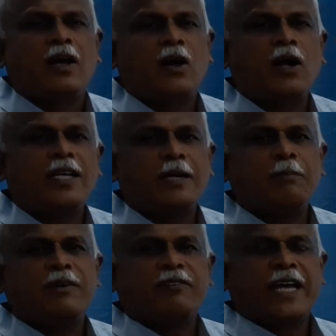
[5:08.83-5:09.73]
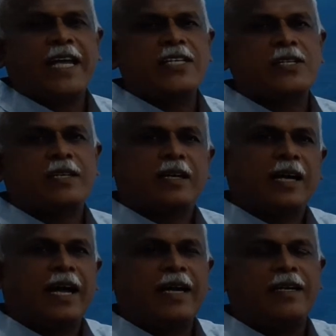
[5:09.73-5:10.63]
all type of cash
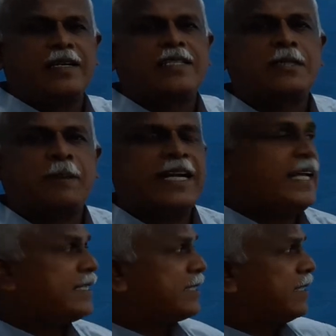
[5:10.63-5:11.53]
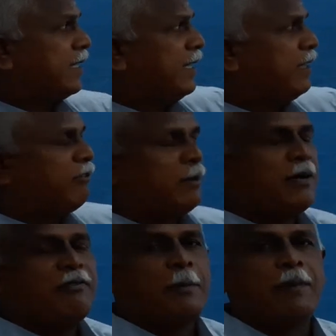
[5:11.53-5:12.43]
and spendings in the form
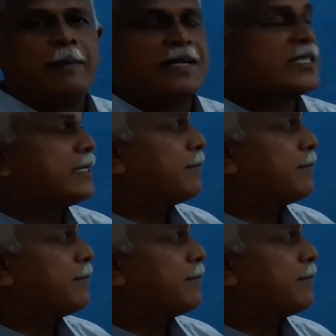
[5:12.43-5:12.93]
of payments.